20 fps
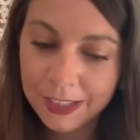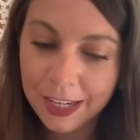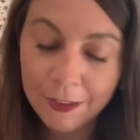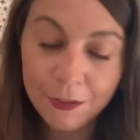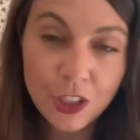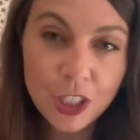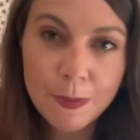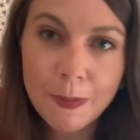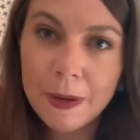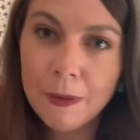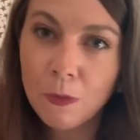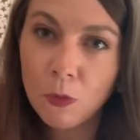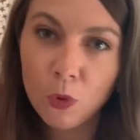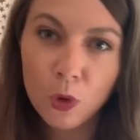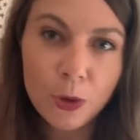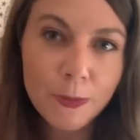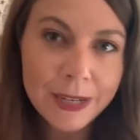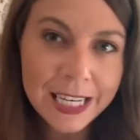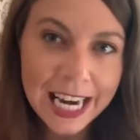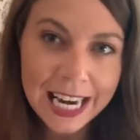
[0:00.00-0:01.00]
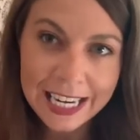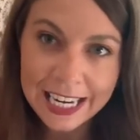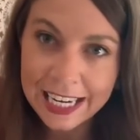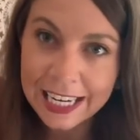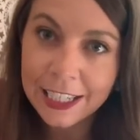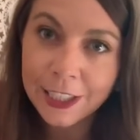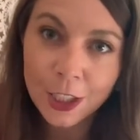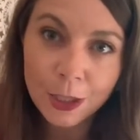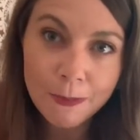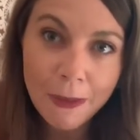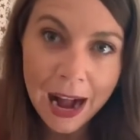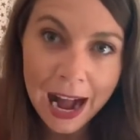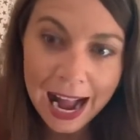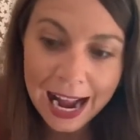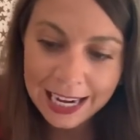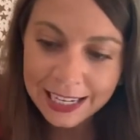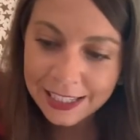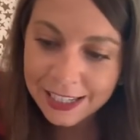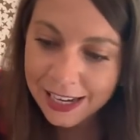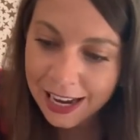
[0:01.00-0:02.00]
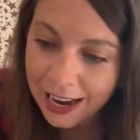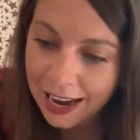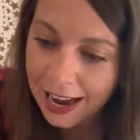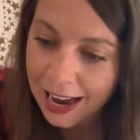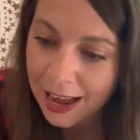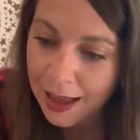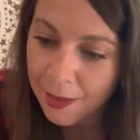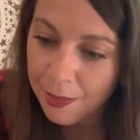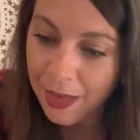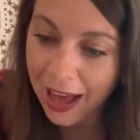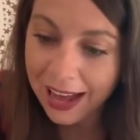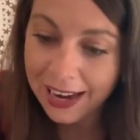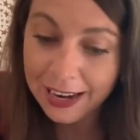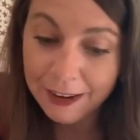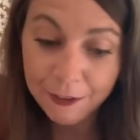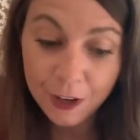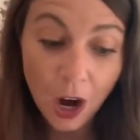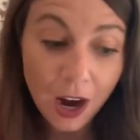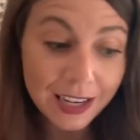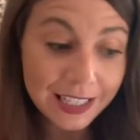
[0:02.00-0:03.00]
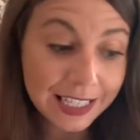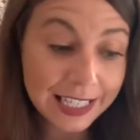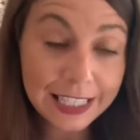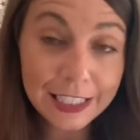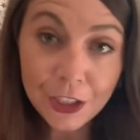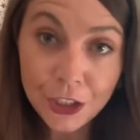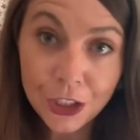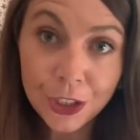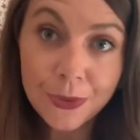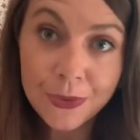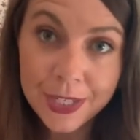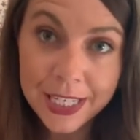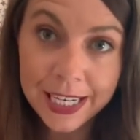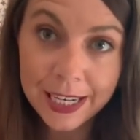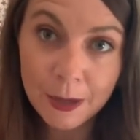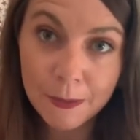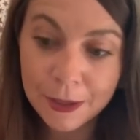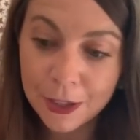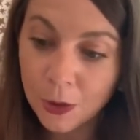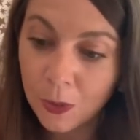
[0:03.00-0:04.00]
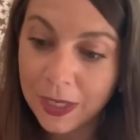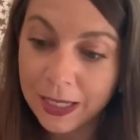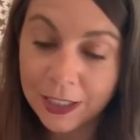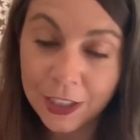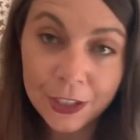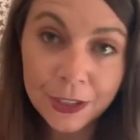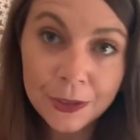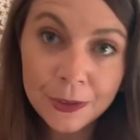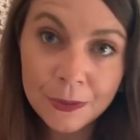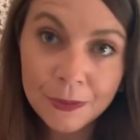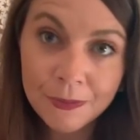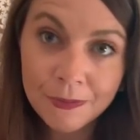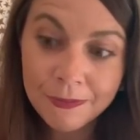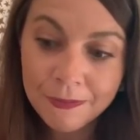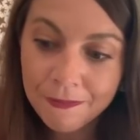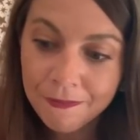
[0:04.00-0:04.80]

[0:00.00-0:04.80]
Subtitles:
just been ruminating in your mind that have caused issues here between you.